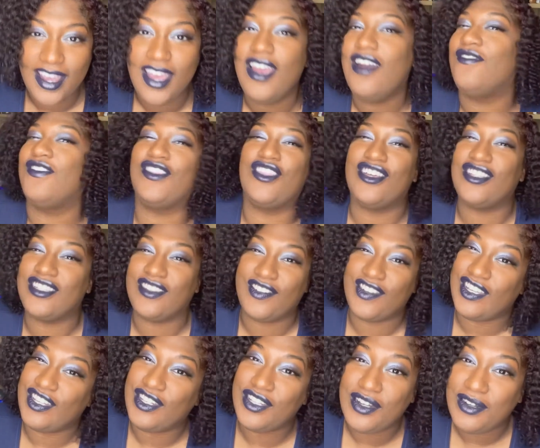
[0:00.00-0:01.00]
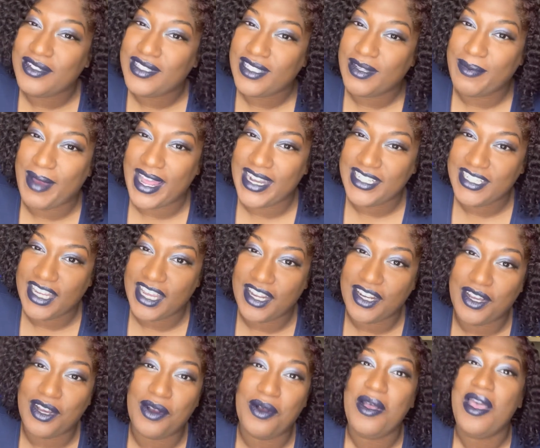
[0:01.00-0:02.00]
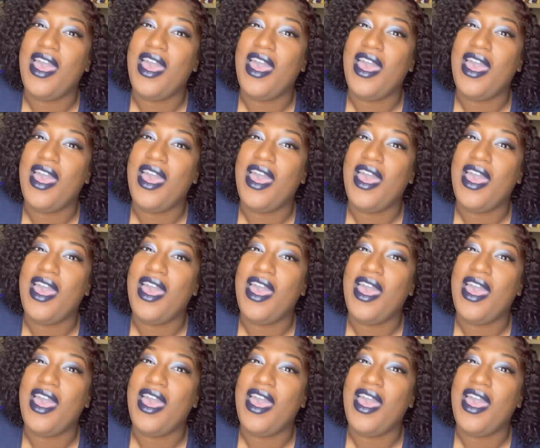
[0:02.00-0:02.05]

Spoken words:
For those of you new to my channel,